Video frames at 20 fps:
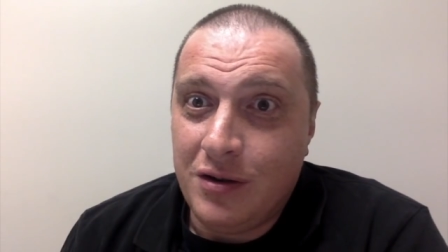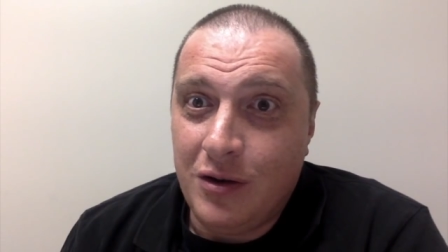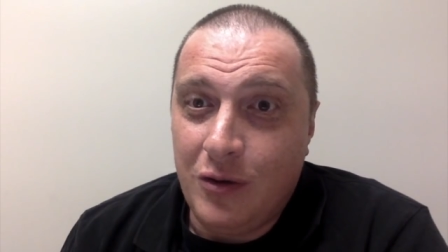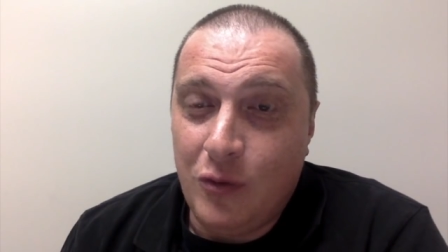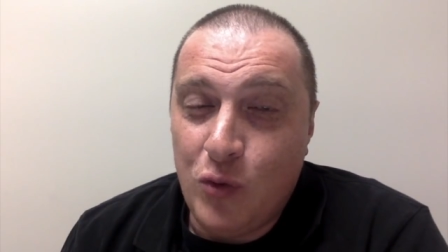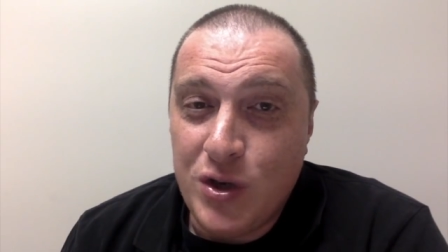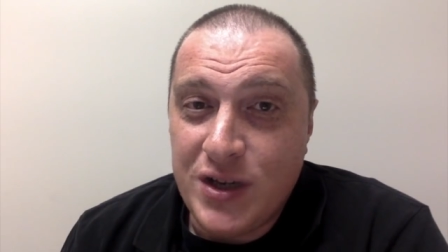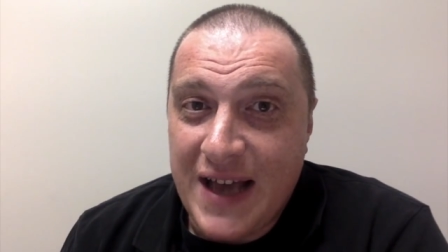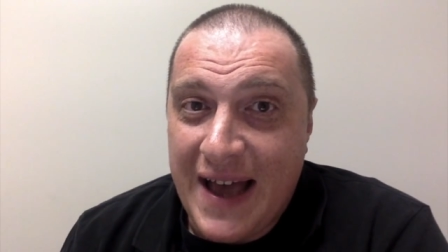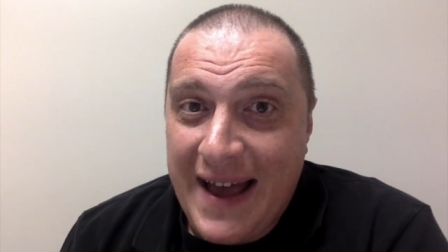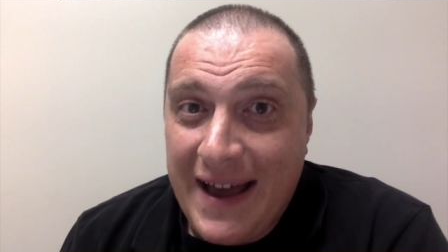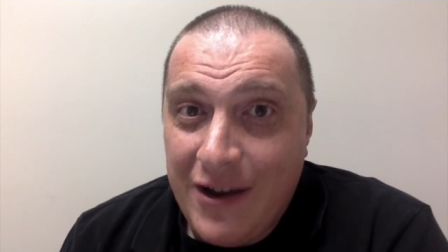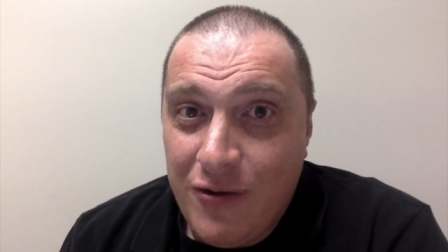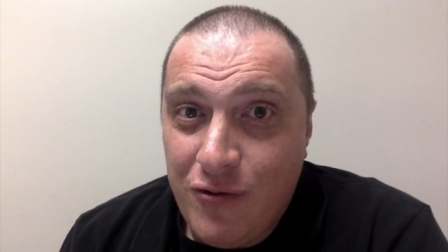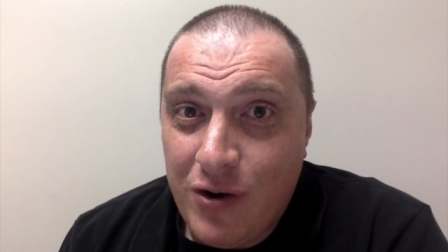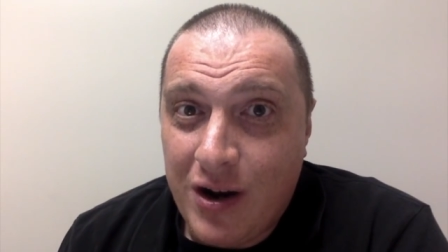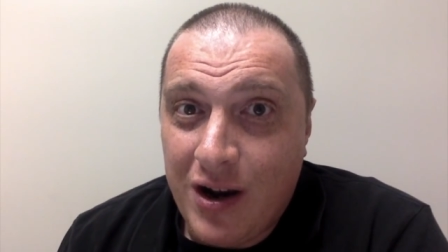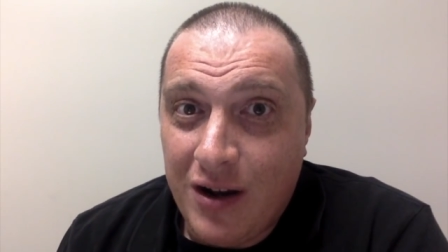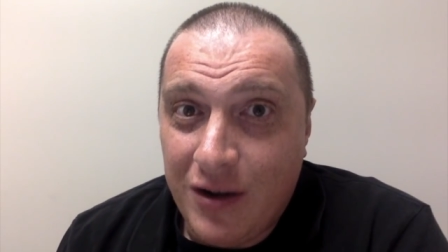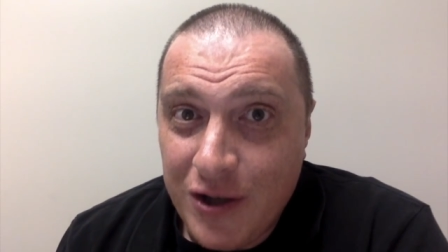was
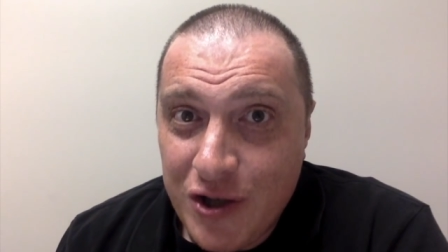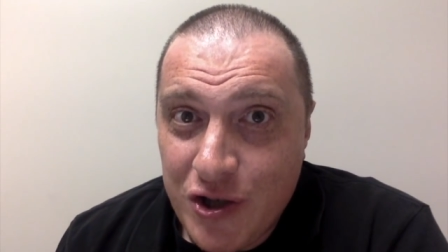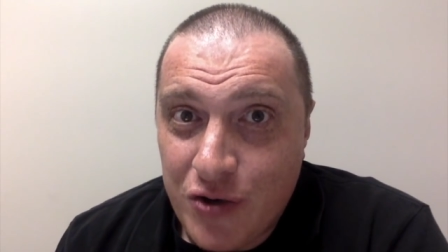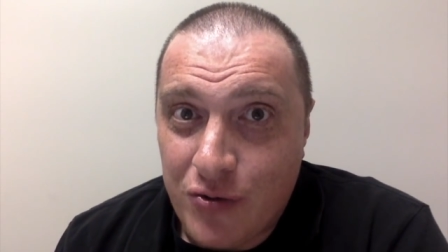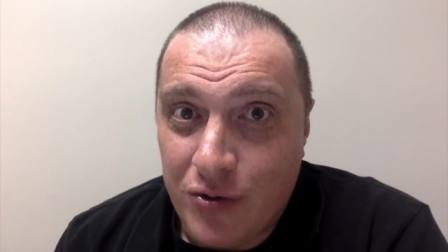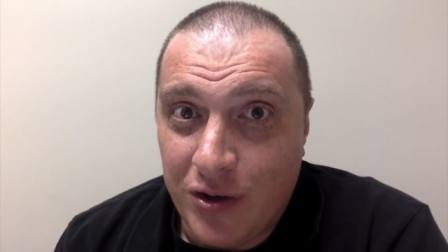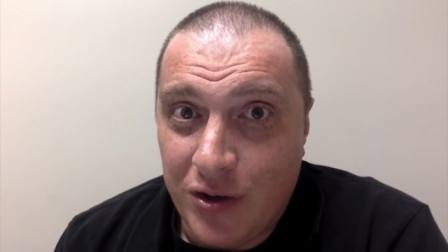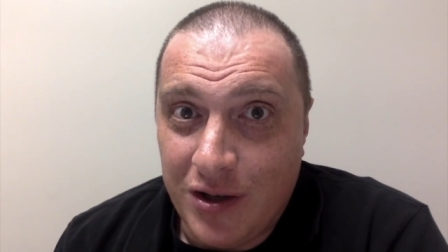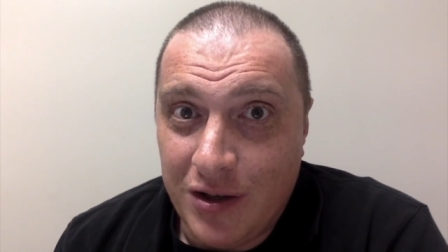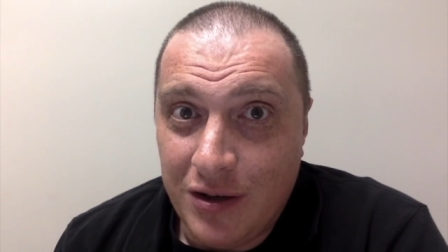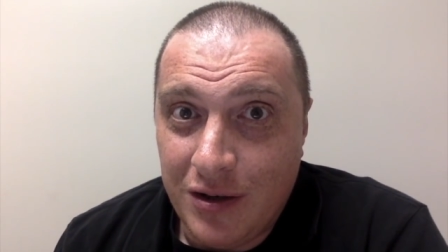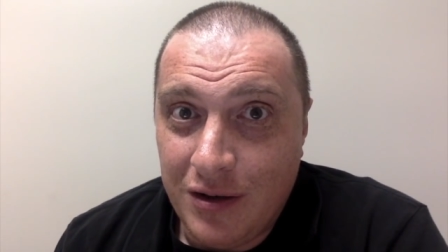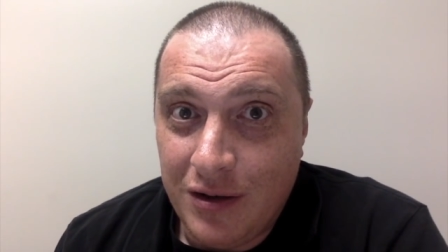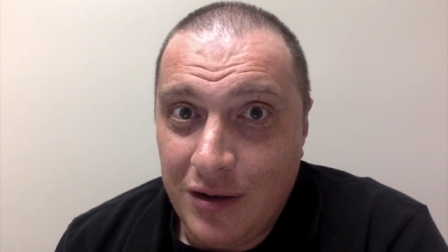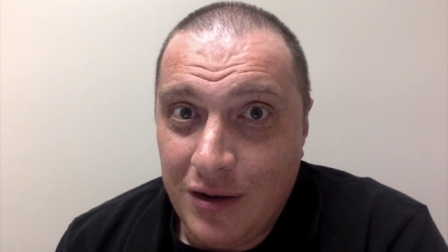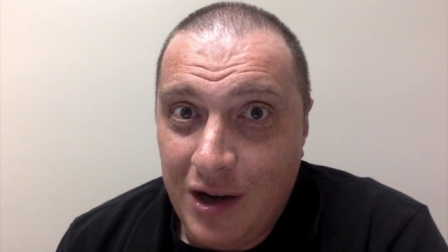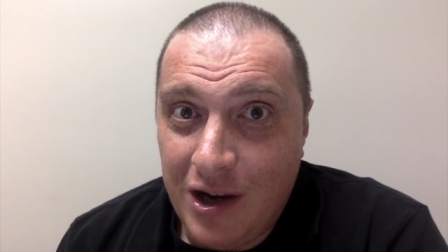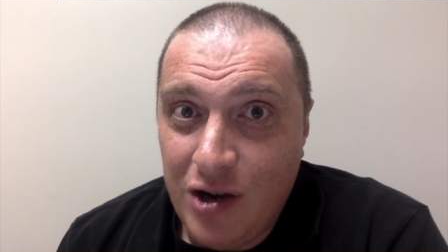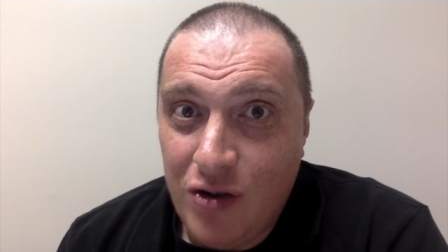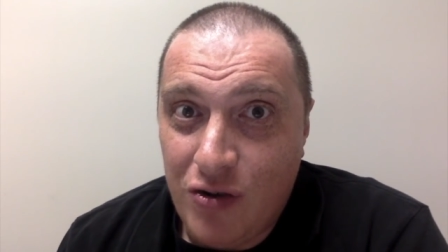agricultural,
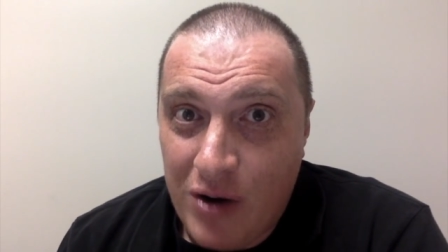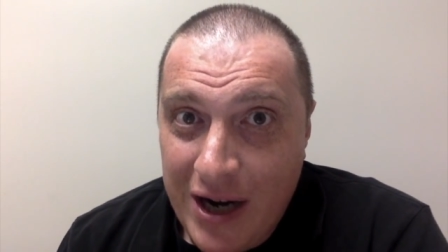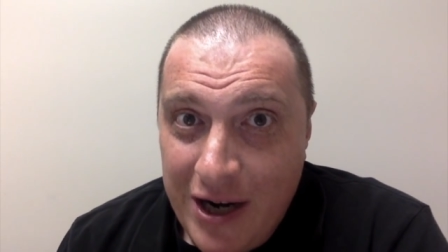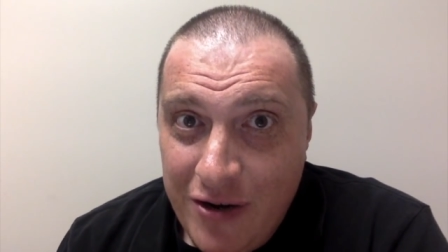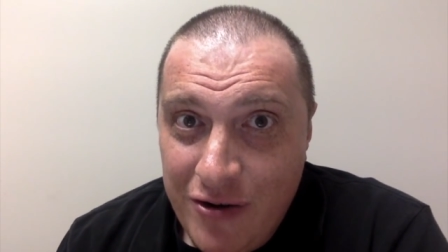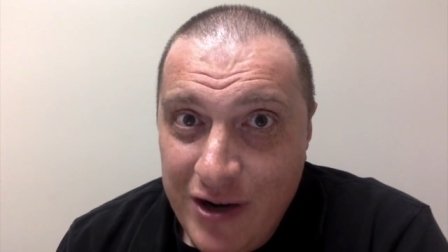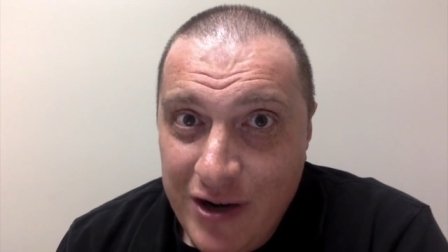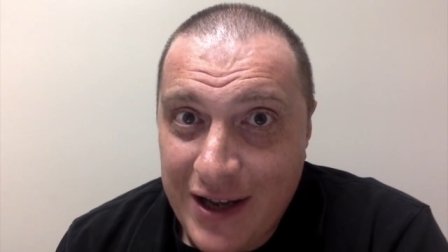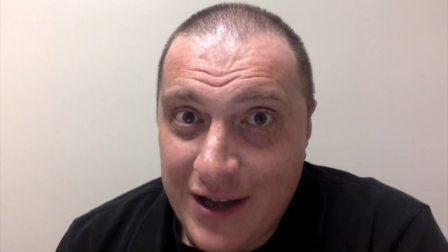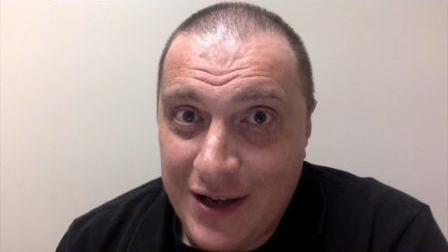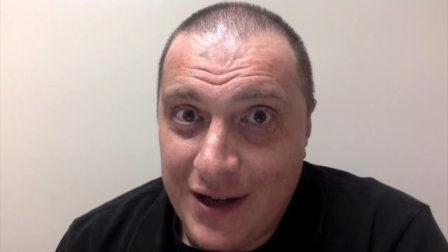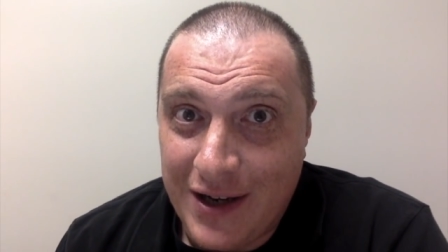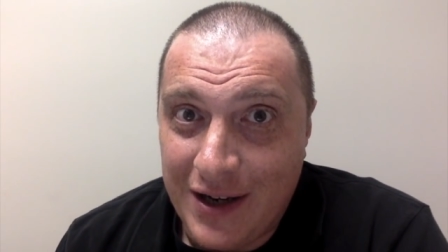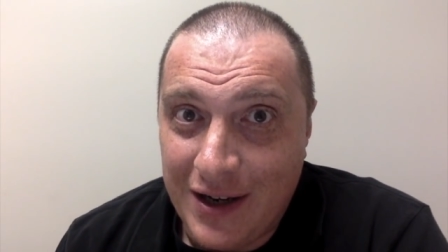agrarian.